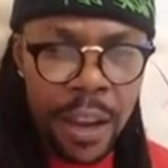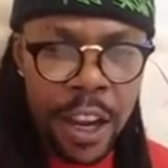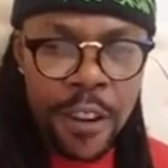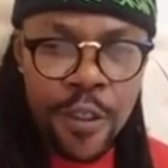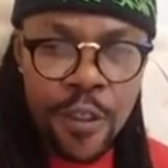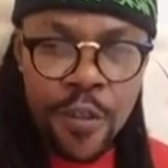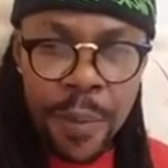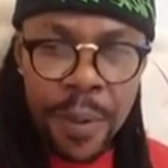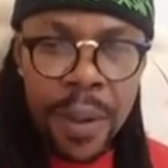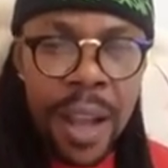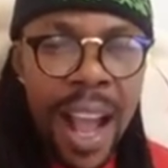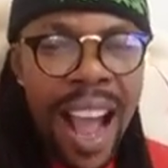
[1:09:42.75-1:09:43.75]
in Europe
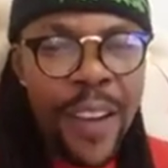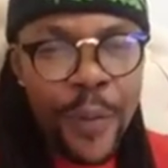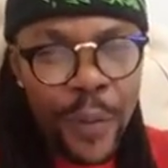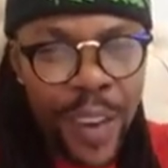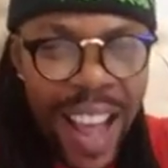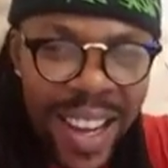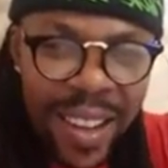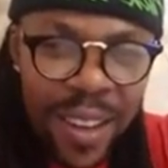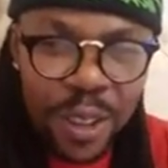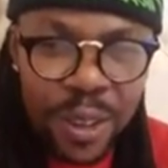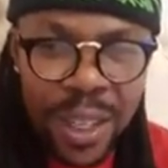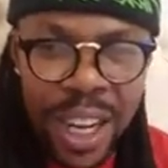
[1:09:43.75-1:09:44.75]
and fly
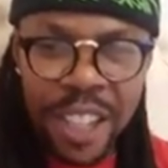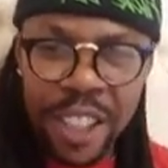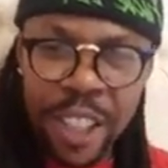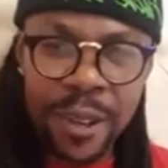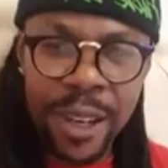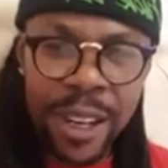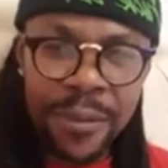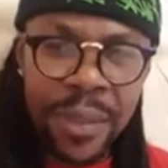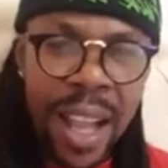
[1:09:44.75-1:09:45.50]
down to Nigeria